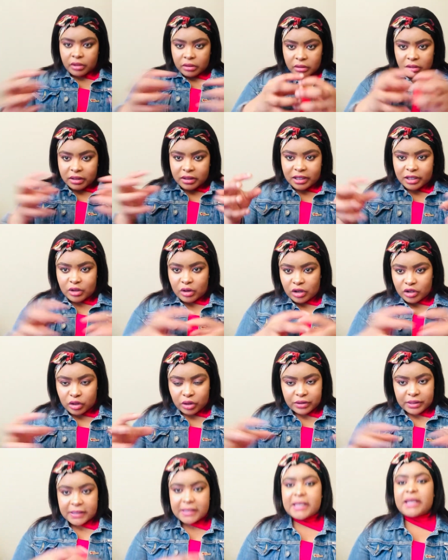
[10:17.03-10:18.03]
They're not
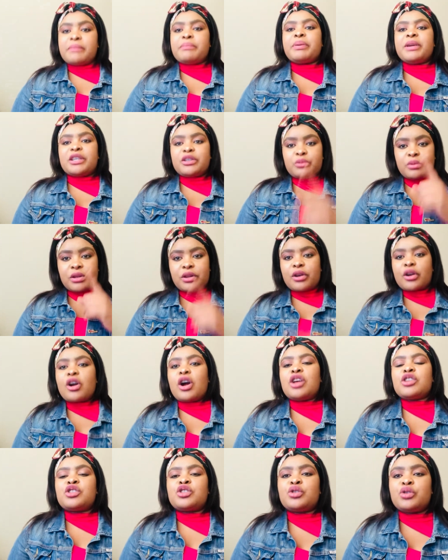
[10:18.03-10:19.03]
on the same page with
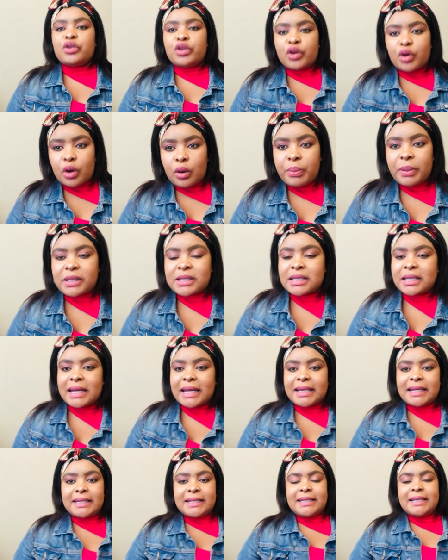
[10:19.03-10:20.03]
regards to your
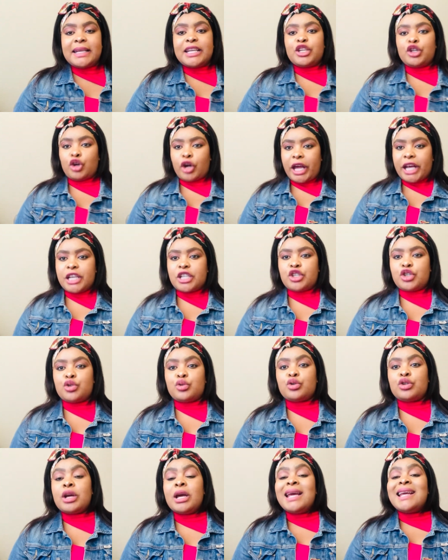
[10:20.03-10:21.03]
personality and your
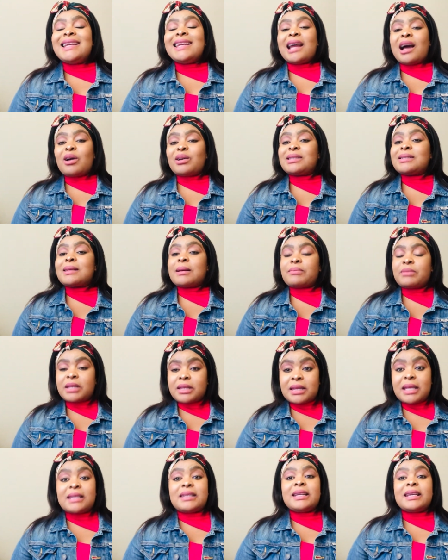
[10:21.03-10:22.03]
attitude. Now it's something
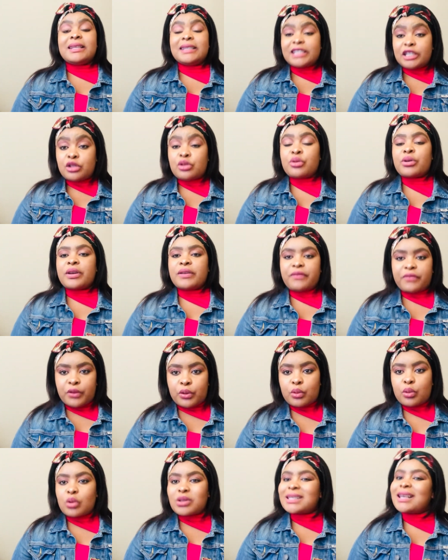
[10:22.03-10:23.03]
that they need to
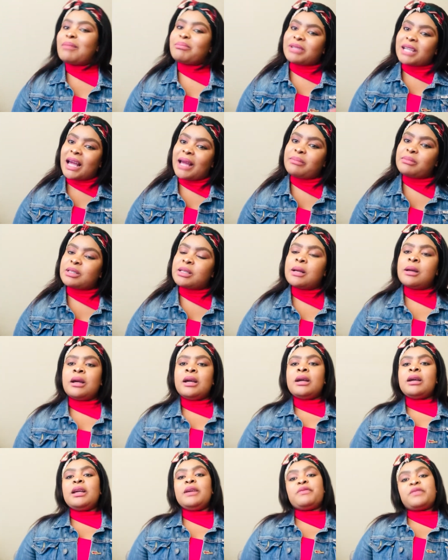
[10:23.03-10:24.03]
review. Or sometimes
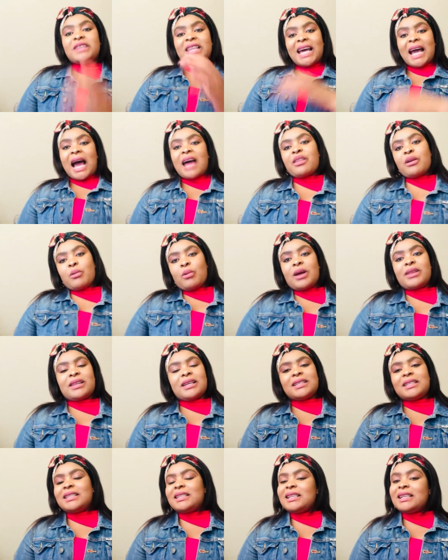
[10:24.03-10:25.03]
if the other one
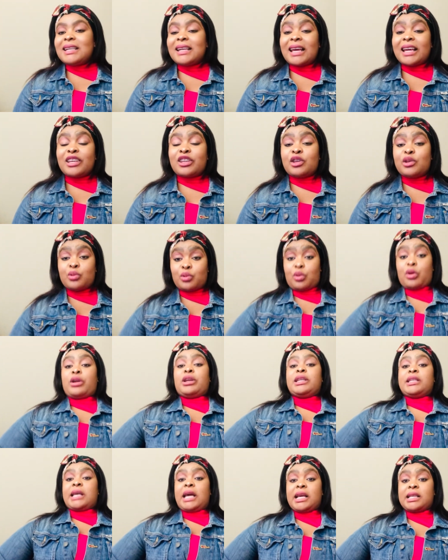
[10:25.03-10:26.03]
that didn't like you,
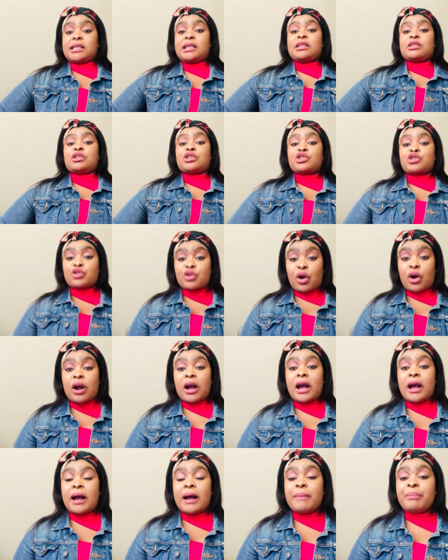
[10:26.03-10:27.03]
it has a
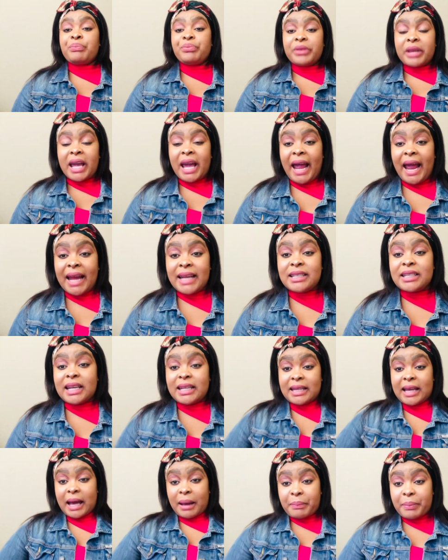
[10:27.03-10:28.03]
stronger hand
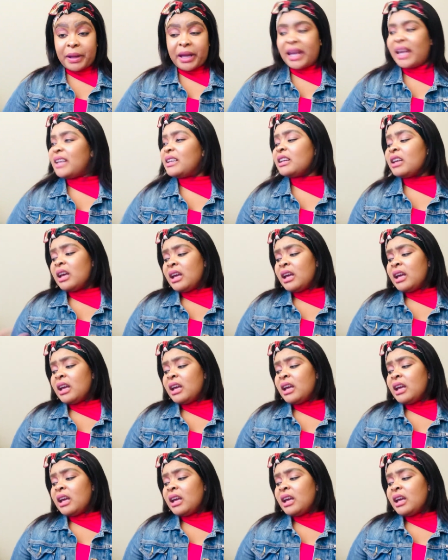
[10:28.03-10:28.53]
and the upper hand,